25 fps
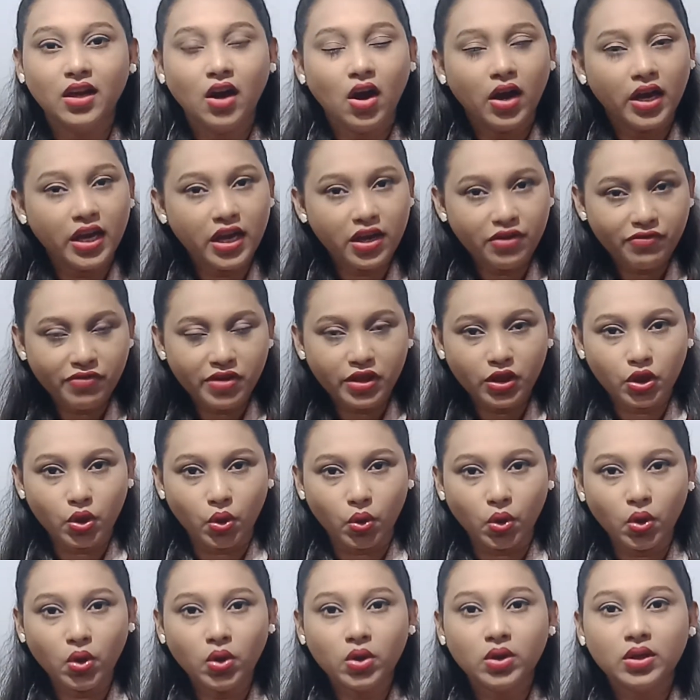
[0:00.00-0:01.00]
even
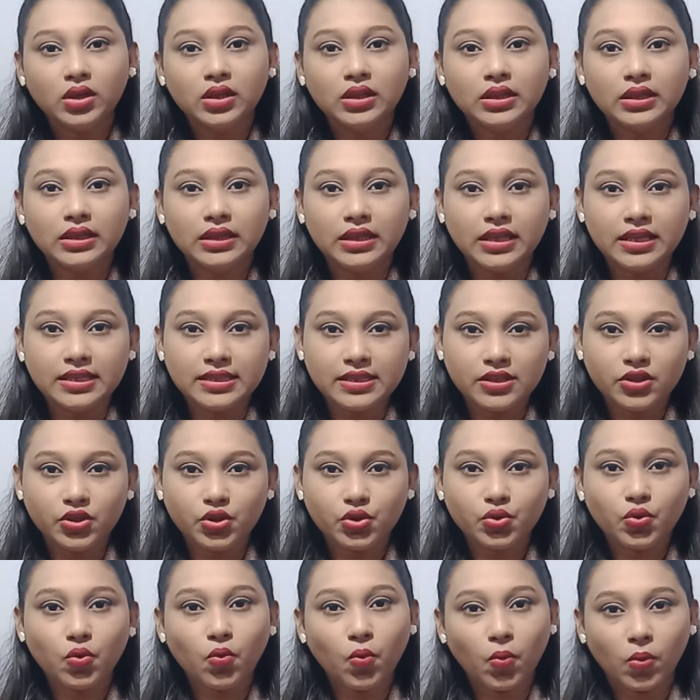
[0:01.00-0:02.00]
though these
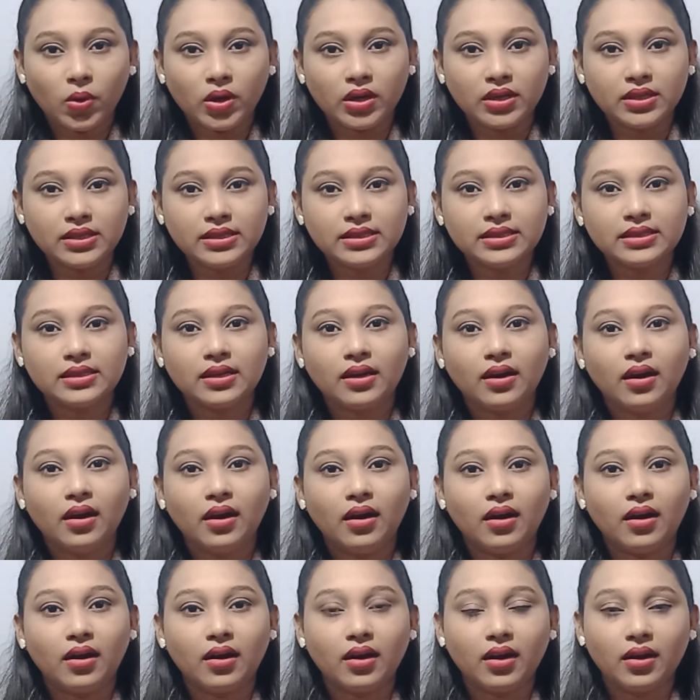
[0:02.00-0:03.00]
two words
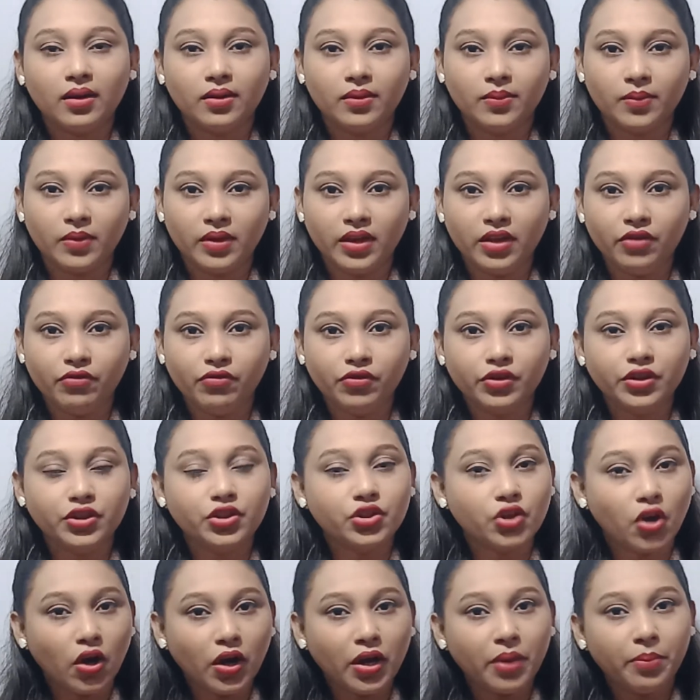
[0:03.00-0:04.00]
are, if we
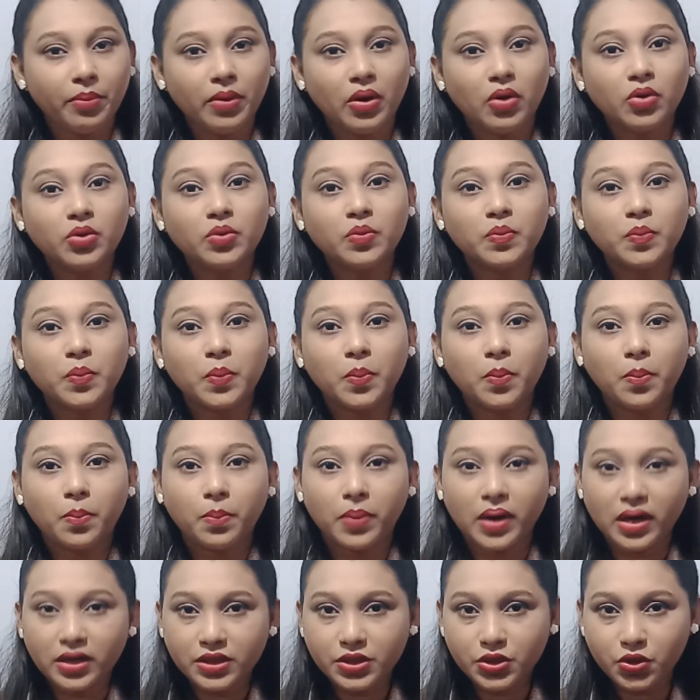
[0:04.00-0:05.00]
talk about
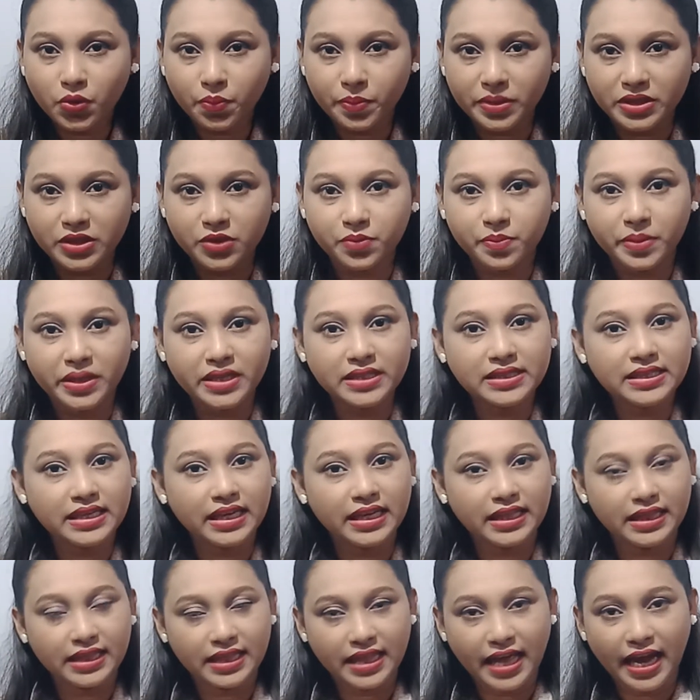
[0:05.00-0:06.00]
parts of speech,
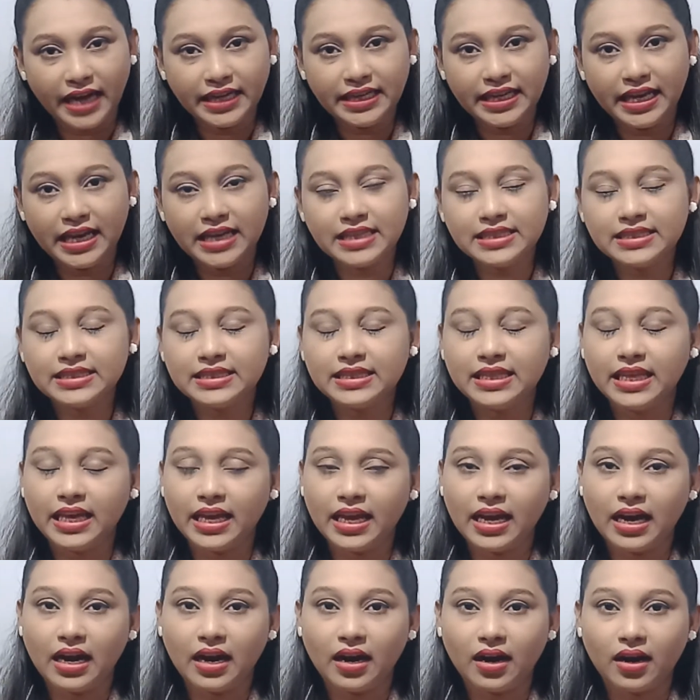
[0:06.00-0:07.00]
in that case
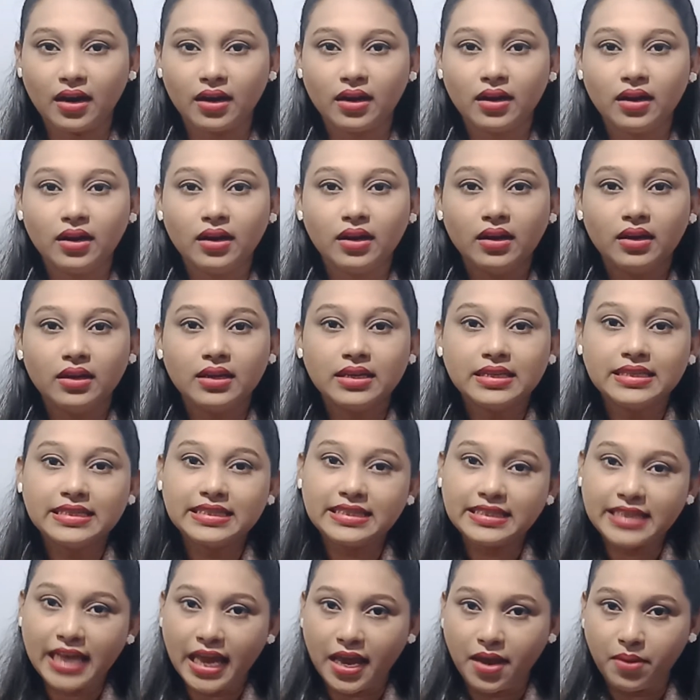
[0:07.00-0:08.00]
they are
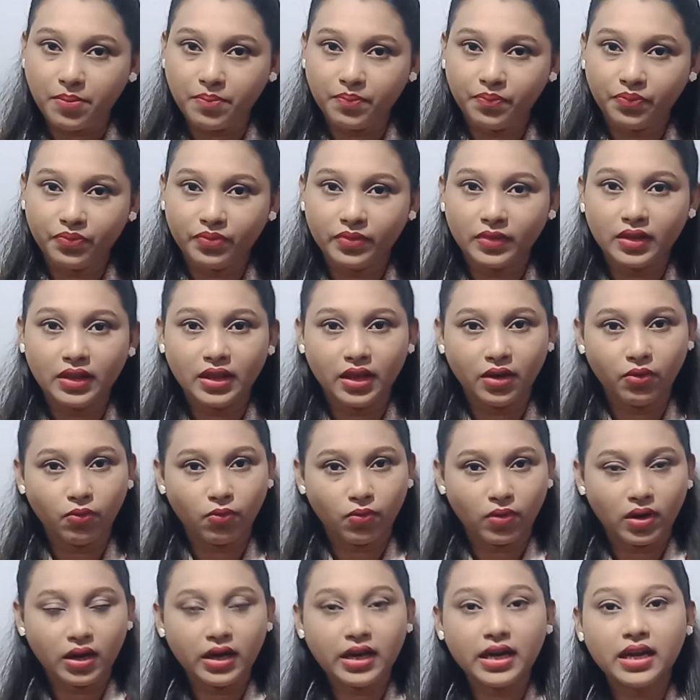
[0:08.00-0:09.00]
same. They
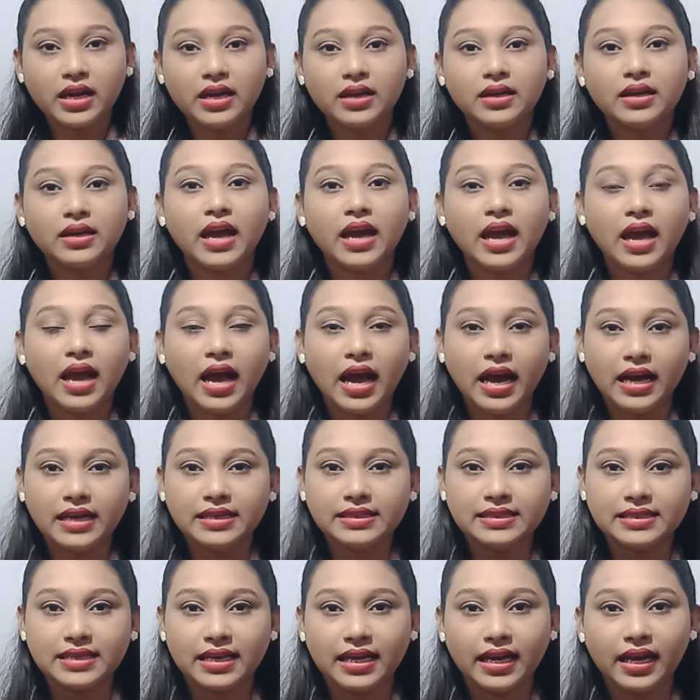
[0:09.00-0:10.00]
work
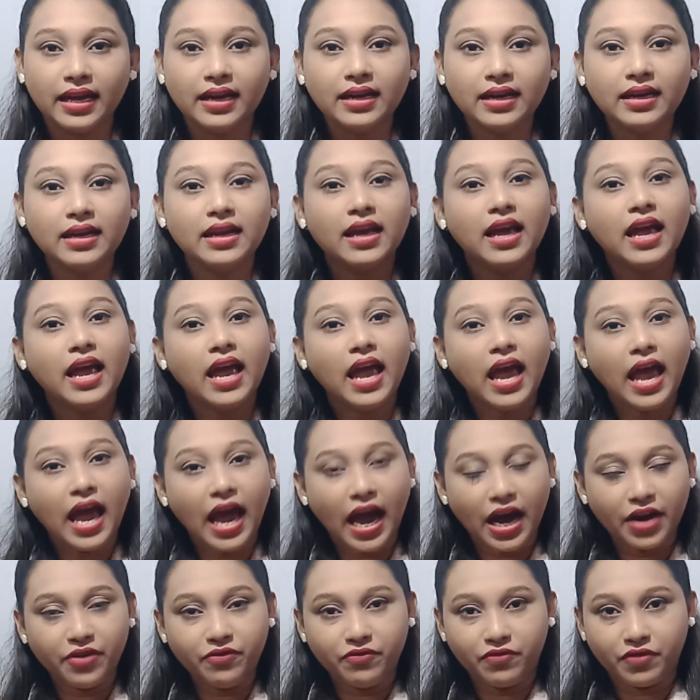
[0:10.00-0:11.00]
as an
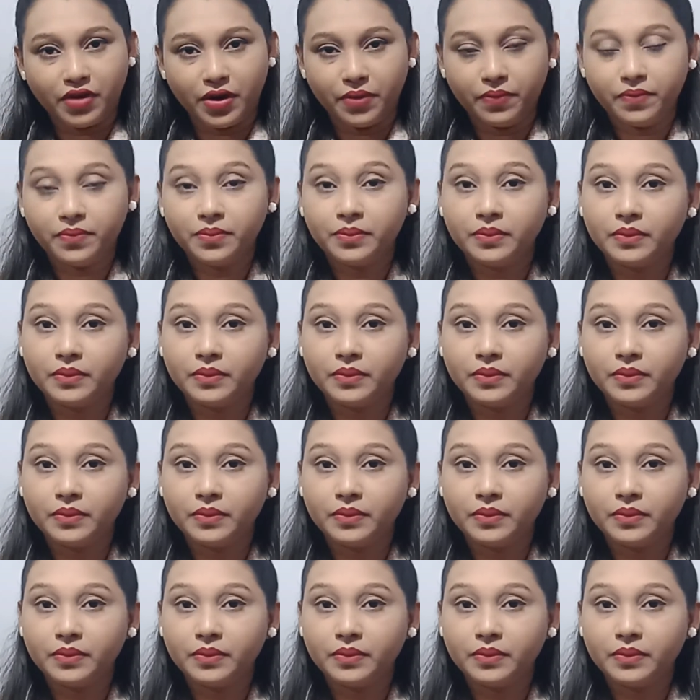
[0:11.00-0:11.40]
adverb.